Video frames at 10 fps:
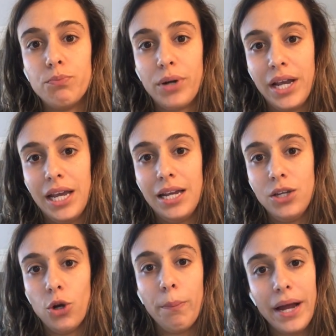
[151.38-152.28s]
bring in
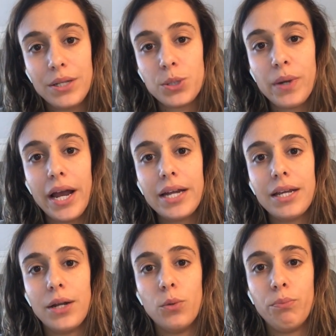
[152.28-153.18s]
your bounce rate,
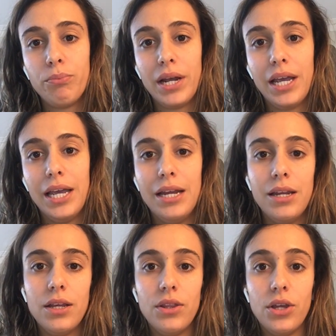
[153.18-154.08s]
it'll bring
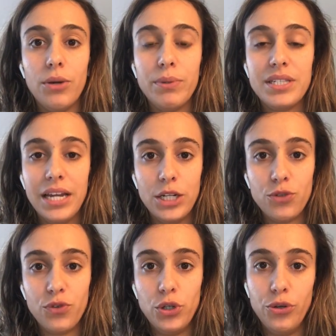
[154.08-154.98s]
in the percentage
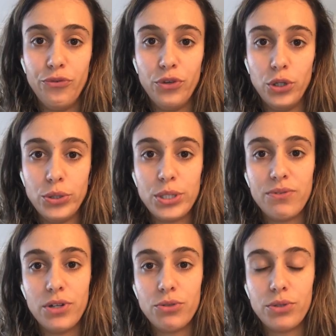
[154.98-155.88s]
of new users
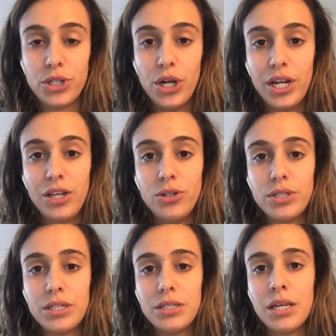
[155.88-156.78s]
versus returning
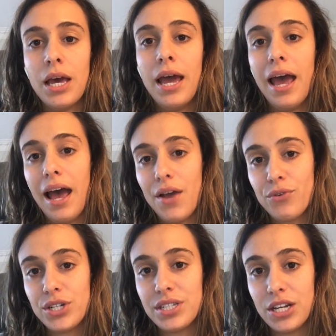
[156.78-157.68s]
users,
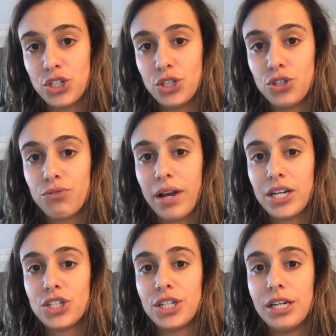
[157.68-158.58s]
average session
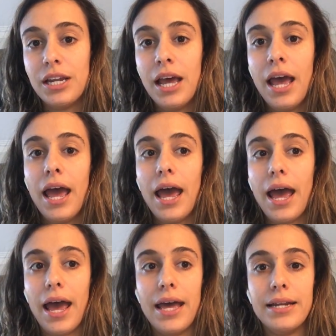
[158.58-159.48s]
duration,
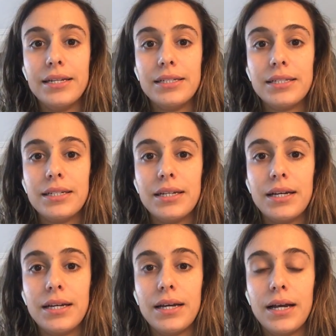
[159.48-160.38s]
and
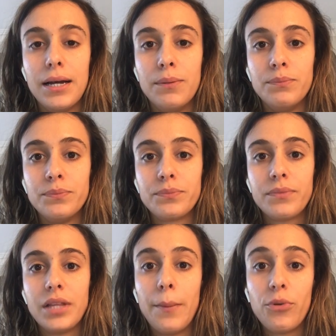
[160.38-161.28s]

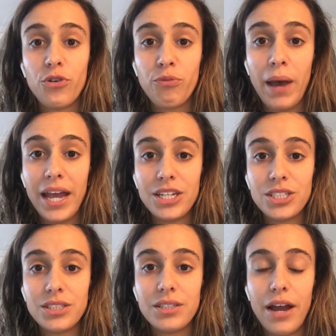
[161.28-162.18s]
average number of
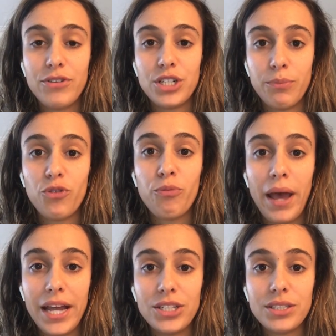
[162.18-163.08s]

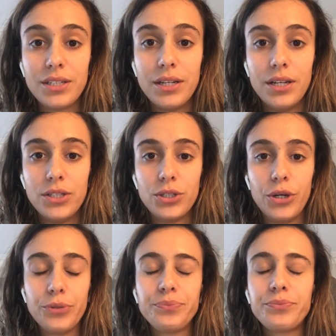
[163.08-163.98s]
pages.
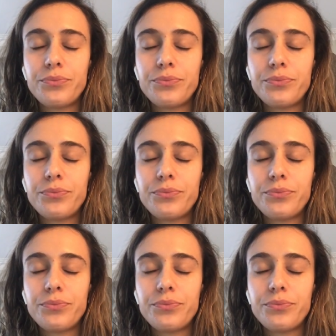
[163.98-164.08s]
So